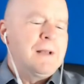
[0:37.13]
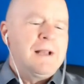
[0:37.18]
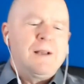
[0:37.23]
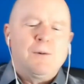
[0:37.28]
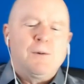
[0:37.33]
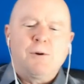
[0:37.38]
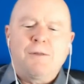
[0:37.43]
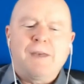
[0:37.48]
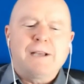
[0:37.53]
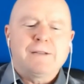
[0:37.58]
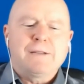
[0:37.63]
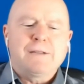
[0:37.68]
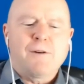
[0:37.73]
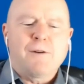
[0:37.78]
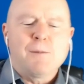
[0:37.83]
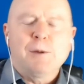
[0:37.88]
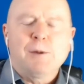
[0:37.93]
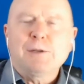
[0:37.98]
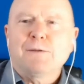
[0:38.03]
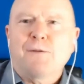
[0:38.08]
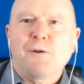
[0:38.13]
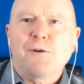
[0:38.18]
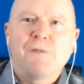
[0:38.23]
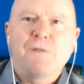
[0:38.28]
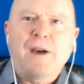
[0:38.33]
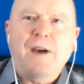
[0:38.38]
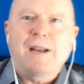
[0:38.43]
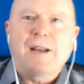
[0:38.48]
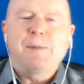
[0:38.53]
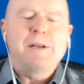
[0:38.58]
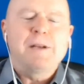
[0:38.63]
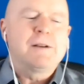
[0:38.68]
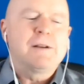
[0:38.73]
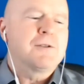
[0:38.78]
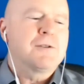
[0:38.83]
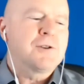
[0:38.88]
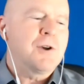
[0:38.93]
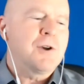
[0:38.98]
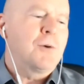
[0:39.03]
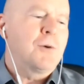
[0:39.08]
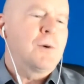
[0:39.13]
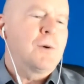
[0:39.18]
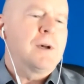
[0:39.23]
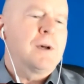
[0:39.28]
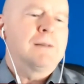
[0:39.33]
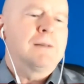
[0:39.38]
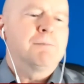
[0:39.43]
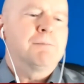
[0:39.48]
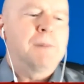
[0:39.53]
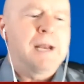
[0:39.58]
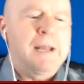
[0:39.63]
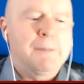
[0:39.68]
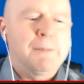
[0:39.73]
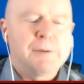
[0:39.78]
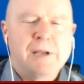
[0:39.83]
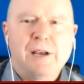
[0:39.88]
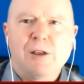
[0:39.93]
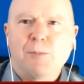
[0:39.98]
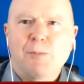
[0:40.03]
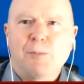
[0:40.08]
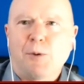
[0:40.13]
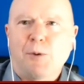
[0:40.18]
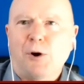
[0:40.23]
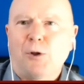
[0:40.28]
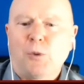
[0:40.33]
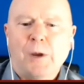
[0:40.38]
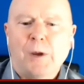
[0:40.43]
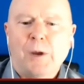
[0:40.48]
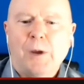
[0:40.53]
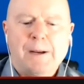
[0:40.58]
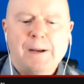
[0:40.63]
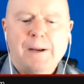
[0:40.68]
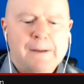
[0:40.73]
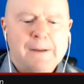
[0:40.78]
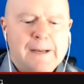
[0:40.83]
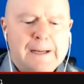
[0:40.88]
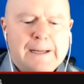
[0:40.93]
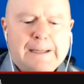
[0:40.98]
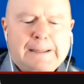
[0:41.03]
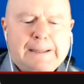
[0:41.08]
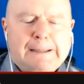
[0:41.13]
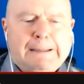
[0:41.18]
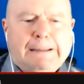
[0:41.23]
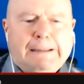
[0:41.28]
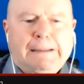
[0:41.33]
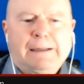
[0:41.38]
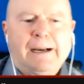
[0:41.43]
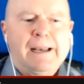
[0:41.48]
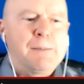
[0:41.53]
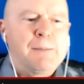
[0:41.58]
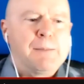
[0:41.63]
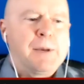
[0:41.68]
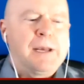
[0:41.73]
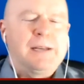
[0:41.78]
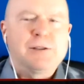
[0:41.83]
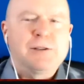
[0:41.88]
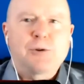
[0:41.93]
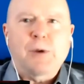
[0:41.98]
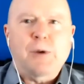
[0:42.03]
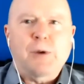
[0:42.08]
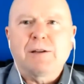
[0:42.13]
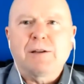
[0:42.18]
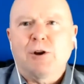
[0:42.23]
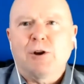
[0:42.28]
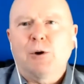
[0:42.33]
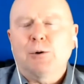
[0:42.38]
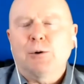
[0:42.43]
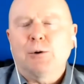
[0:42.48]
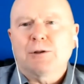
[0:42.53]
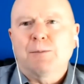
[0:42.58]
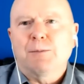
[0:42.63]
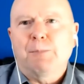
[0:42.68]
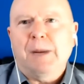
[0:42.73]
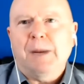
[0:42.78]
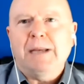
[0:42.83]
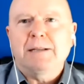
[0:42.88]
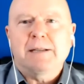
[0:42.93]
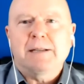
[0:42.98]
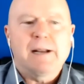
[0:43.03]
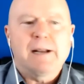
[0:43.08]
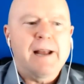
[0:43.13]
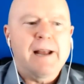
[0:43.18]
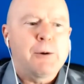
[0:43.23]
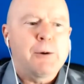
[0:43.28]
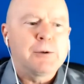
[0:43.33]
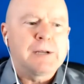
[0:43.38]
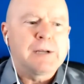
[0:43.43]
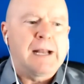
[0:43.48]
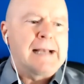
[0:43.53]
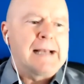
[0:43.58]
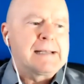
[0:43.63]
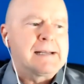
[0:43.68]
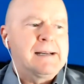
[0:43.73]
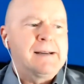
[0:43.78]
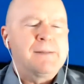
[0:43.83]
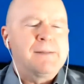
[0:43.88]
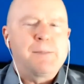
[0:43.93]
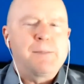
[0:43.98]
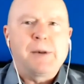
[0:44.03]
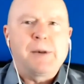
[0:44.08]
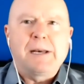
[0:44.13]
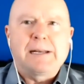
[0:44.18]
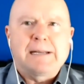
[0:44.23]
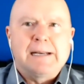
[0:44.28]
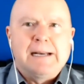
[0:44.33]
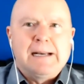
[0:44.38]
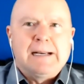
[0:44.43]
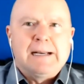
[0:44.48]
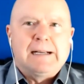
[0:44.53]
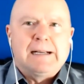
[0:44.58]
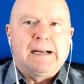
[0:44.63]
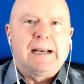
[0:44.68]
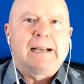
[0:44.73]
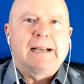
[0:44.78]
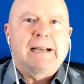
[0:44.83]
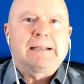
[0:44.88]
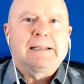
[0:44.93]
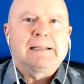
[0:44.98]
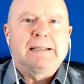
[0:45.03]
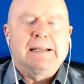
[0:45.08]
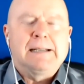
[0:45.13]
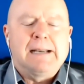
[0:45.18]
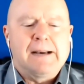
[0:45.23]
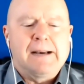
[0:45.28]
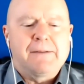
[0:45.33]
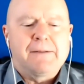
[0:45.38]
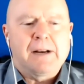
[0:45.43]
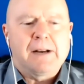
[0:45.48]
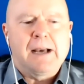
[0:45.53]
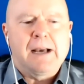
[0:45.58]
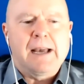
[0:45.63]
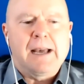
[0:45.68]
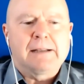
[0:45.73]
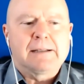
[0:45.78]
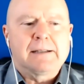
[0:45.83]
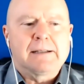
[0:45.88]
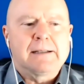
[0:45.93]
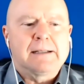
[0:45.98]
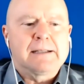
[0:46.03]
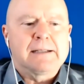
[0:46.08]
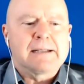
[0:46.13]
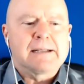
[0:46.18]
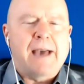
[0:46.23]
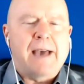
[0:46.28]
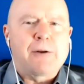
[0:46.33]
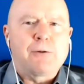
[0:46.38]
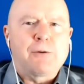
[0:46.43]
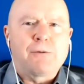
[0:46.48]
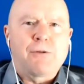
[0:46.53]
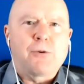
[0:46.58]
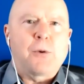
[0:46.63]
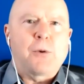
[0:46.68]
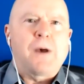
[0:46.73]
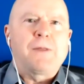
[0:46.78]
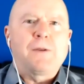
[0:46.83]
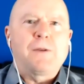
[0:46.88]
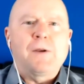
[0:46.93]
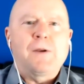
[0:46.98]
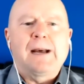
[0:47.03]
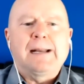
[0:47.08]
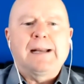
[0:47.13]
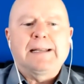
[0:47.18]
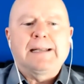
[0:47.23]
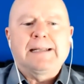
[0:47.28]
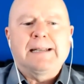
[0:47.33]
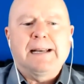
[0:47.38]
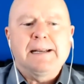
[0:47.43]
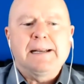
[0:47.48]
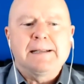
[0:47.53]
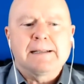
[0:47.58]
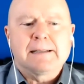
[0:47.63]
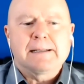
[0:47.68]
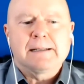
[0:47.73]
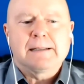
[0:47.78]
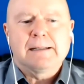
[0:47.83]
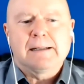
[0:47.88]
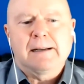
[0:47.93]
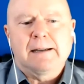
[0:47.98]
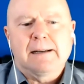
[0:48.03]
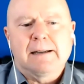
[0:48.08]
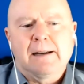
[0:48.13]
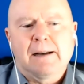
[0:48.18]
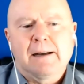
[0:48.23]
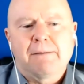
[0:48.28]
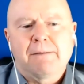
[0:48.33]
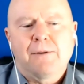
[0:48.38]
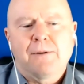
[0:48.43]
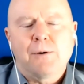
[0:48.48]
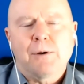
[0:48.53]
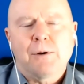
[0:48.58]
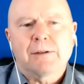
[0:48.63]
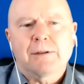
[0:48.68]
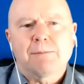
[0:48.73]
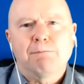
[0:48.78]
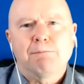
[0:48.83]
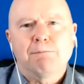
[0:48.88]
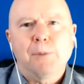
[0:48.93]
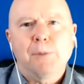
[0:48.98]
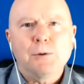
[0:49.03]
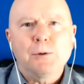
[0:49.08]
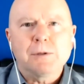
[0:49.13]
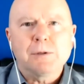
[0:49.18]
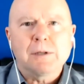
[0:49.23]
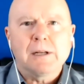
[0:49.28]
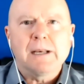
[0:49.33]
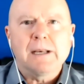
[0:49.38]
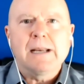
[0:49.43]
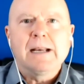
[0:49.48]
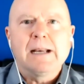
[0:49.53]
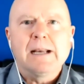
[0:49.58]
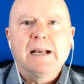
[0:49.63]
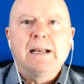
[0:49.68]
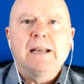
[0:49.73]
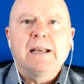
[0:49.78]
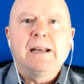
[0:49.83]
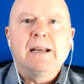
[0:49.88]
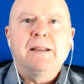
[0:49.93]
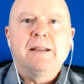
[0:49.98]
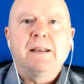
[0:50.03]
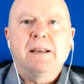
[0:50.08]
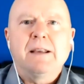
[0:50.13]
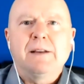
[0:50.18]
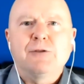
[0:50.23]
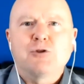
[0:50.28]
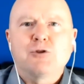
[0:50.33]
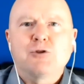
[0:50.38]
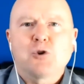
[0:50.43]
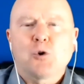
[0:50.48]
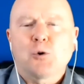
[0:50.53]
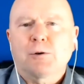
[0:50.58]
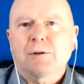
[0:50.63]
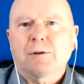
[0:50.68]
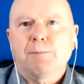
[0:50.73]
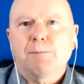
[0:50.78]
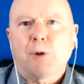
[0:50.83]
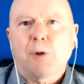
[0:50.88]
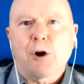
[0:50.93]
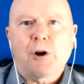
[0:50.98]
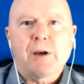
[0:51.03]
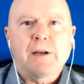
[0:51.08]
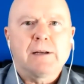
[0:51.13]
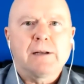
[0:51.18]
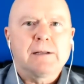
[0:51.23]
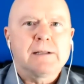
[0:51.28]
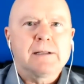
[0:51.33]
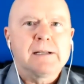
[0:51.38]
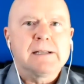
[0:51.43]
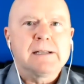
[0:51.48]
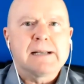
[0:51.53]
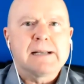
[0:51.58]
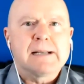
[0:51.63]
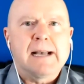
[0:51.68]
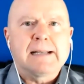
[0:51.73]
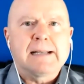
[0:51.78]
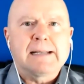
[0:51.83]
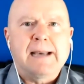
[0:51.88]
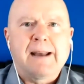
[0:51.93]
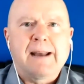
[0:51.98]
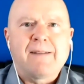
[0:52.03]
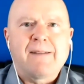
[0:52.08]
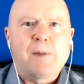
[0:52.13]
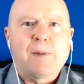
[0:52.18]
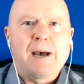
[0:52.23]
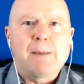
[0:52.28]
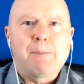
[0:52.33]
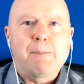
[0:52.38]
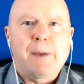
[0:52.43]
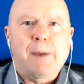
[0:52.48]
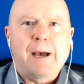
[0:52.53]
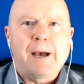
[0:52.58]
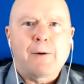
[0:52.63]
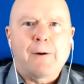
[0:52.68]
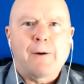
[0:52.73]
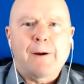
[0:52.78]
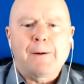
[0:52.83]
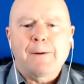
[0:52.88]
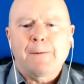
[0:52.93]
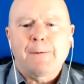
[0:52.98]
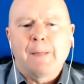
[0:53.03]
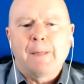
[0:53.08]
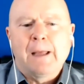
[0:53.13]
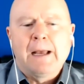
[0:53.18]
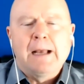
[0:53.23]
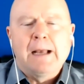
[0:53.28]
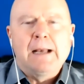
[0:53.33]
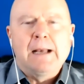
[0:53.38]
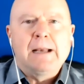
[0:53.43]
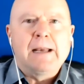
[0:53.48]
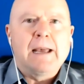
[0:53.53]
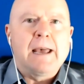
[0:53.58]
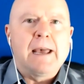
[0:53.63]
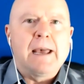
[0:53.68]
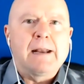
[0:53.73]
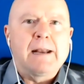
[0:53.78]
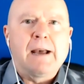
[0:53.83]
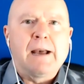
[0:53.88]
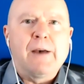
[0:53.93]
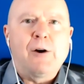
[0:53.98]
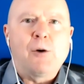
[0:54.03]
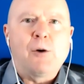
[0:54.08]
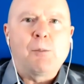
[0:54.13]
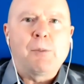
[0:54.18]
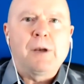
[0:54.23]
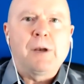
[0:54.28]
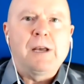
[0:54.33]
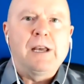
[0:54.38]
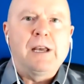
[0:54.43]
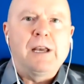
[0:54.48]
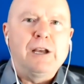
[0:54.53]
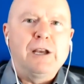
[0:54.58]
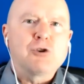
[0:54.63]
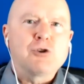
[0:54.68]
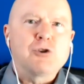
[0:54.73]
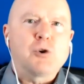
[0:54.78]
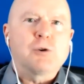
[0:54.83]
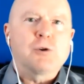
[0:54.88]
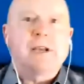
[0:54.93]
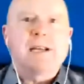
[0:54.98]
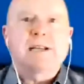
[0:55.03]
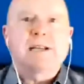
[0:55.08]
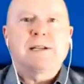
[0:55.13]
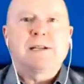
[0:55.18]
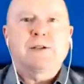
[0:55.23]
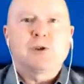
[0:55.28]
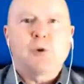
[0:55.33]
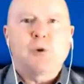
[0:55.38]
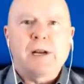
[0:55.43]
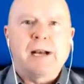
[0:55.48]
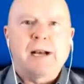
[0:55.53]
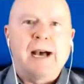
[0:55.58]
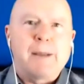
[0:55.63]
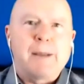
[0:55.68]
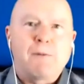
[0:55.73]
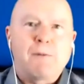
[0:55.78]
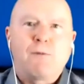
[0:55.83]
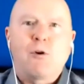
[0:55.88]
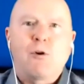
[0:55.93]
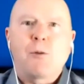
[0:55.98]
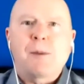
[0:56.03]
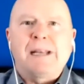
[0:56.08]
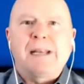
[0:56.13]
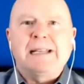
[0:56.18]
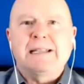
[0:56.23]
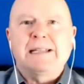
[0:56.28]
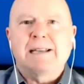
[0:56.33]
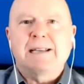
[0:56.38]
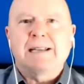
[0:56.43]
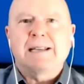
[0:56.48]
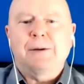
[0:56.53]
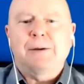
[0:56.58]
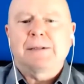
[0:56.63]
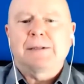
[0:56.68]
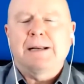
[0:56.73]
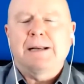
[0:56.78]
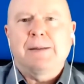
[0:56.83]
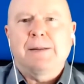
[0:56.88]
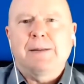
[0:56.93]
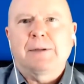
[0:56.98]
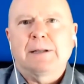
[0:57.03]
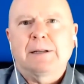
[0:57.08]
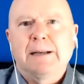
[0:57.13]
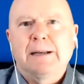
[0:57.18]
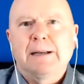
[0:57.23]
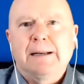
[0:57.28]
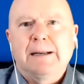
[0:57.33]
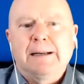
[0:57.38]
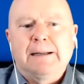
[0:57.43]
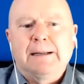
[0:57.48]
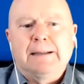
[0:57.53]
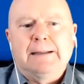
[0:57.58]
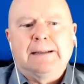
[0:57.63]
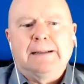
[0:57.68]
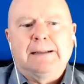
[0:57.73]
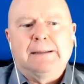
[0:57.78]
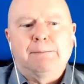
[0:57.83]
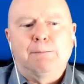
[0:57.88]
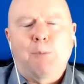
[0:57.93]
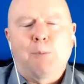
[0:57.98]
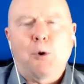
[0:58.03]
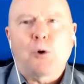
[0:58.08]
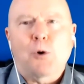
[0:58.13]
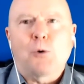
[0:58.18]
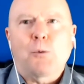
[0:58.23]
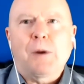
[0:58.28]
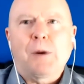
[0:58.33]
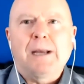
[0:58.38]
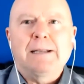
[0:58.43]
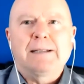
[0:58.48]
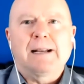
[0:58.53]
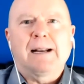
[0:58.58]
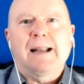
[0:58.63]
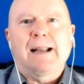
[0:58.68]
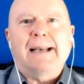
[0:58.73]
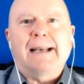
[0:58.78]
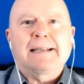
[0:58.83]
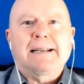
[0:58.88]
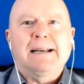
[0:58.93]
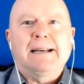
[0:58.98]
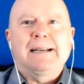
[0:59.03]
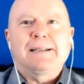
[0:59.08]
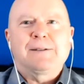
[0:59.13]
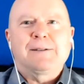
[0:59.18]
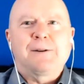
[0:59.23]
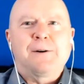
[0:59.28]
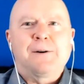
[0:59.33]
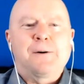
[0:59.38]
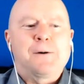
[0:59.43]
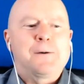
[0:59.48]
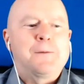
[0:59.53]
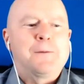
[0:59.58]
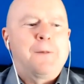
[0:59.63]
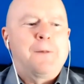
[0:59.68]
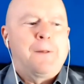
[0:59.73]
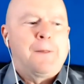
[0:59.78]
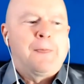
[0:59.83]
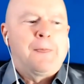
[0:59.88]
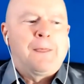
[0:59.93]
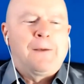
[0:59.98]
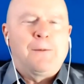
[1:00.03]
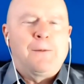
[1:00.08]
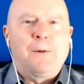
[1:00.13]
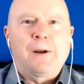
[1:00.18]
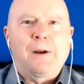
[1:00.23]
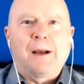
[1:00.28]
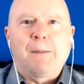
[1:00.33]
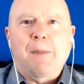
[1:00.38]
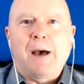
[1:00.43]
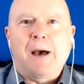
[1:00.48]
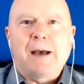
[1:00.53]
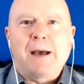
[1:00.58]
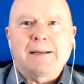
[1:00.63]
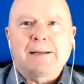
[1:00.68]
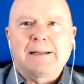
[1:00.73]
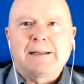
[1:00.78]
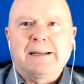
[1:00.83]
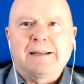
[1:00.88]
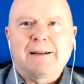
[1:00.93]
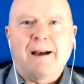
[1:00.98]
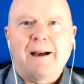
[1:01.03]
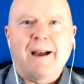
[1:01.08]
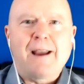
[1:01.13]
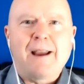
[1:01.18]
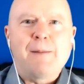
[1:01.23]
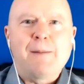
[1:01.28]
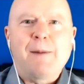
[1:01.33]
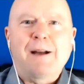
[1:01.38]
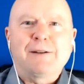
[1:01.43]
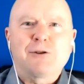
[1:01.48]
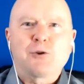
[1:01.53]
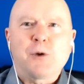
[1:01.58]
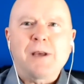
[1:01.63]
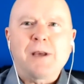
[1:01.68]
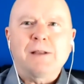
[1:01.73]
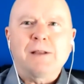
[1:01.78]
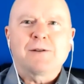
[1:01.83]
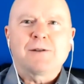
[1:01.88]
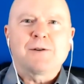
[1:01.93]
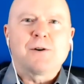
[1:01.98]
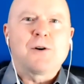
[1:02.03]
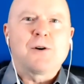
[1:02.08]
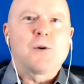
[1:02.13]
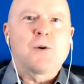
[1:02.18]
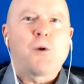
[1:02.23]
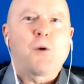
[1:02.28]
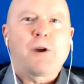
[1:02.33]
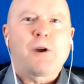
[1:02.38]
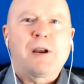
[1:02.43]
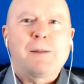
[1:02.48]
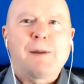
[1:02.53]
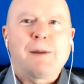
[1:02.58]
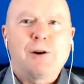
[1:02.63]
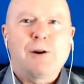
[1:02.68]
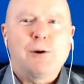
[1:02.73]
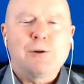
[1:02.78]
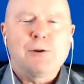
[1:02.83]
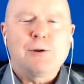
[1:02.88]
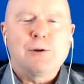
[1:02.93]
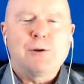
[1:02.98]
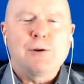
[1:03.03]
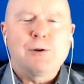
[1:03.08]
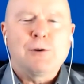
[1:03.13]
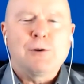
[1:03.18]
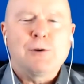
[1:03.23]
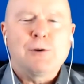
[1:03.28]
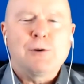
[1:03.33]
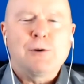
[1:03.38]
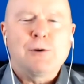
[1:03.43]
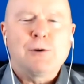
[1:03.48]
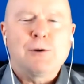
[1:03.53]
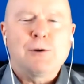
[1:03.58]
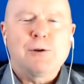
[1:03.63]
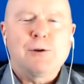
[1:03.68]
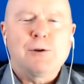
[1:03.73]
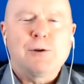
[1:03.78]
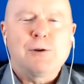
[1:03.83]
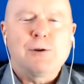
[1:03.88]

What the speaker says: Well, thanks very much for inviting me to the show. My name is Keith Baldwin. I am a strength coach based in Anchorage, Alaska, but I actually have clients scattered throughout the United States. I focus mostly in the insurance market since that's kind of my background, and I help insurance agents create high-performing sales teams. Born and raised in Alaska, so when I'm not talking about strengths or working in my coaching business, I'm